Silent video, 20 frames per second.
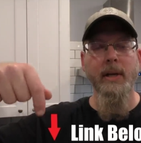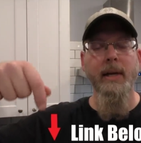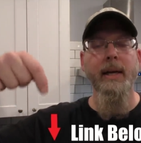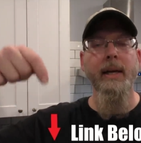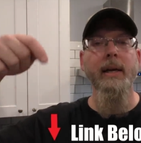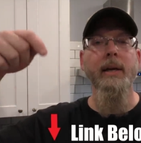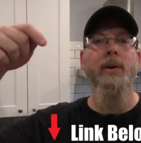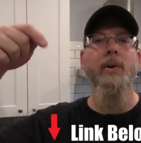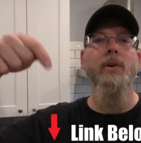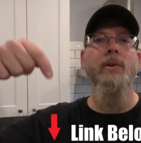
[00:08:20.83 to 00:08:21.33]

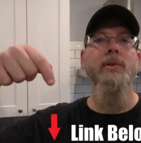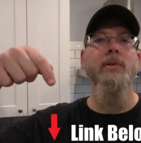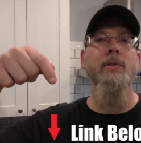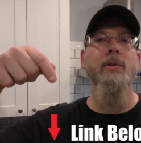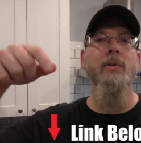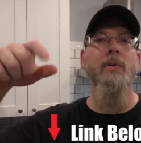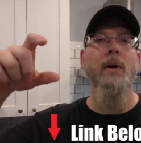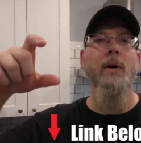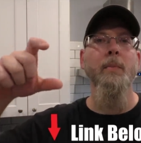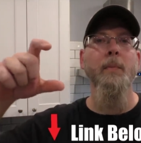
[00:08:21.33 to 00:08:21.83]
and
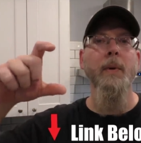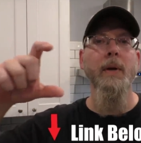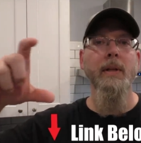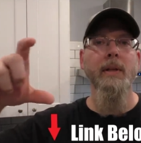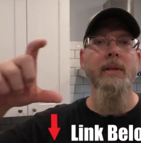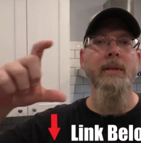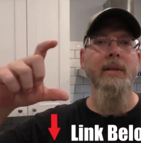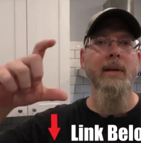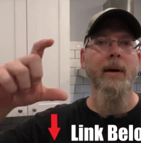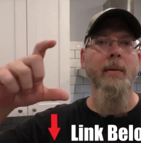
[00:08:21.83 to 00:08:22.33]
also I'll pin
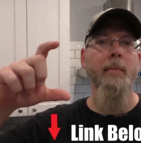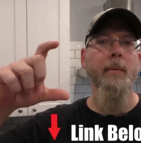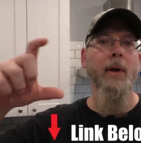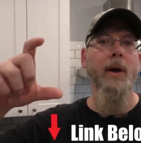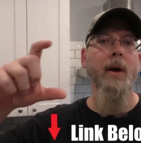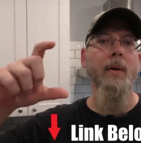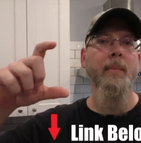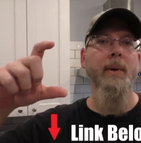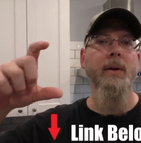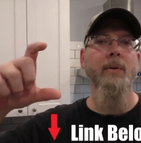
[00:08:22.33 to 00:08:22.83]
the top
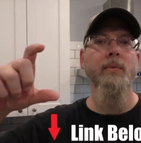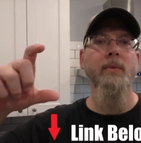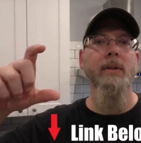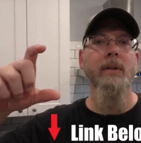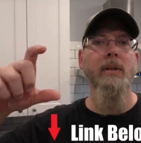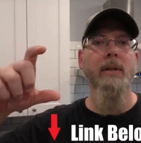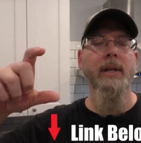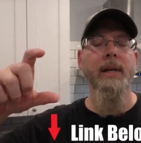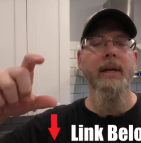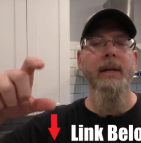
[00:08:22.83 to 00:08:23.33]
comment with
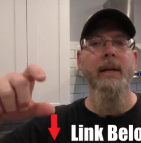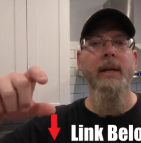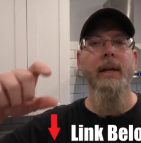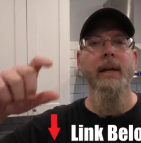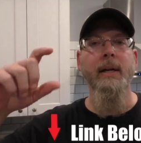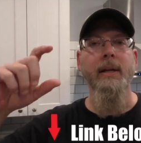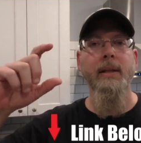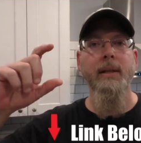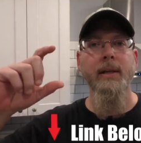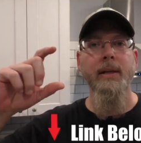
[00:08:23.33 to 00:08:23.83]
the link
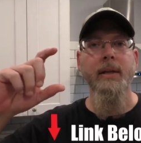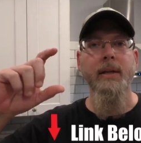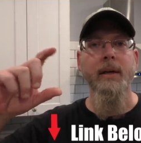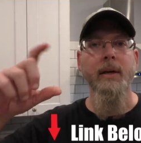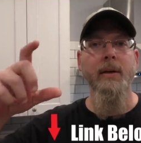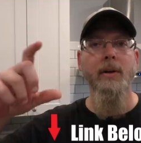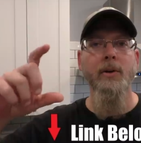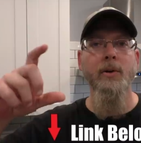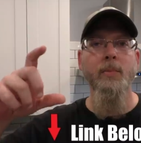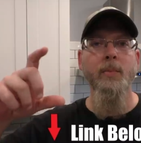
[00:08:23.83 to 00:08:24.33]
and the
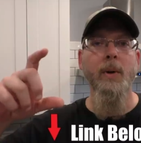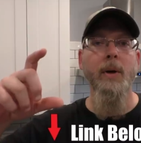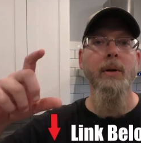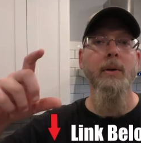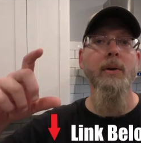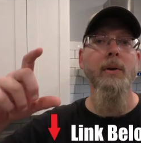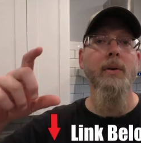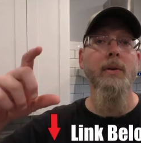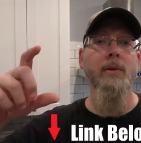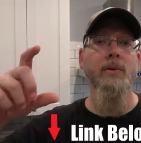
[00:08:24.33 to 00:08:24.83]
uh,
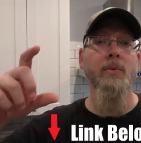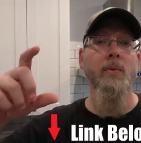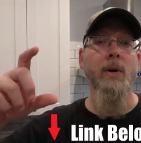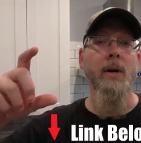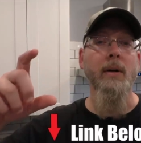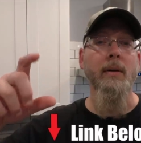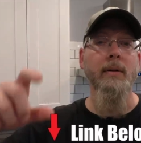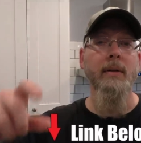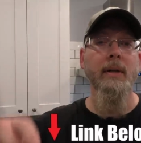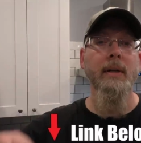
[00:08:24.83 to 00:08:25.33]
coupon code as
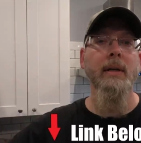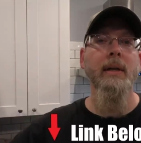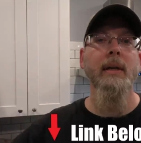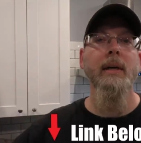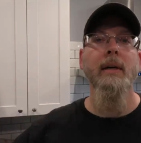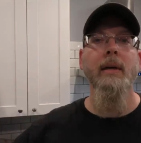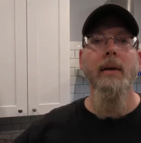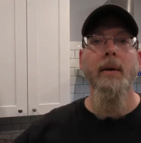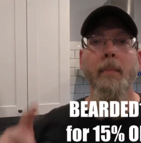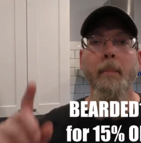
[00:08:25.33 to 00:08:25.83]
well.
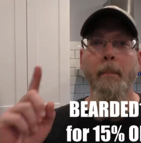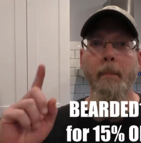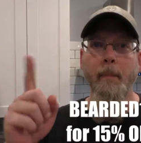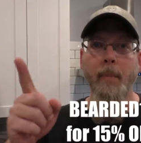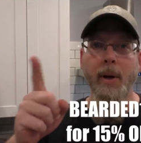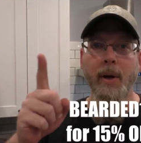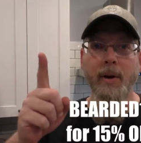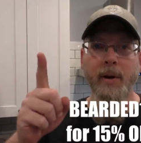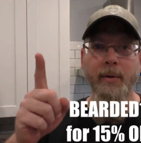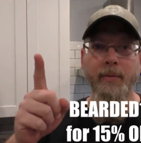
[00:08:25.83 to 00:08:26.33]

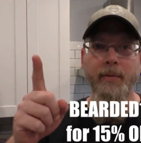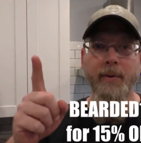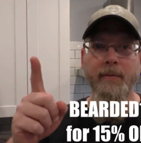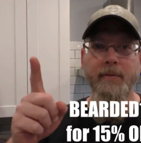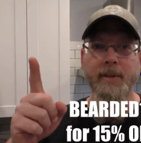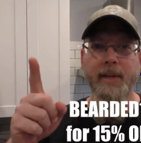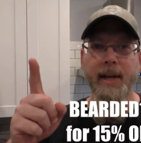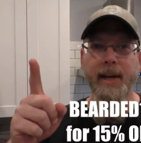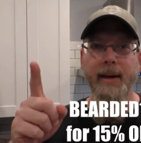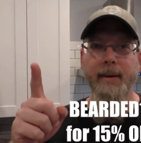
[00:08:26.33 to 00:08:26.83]
Bearded
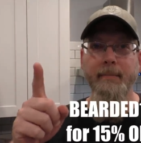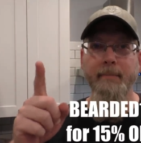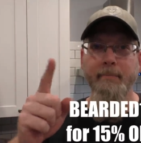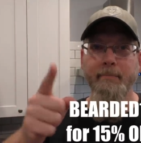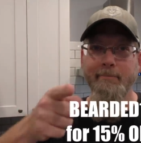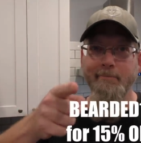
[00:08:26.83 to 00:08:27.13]
fifteen.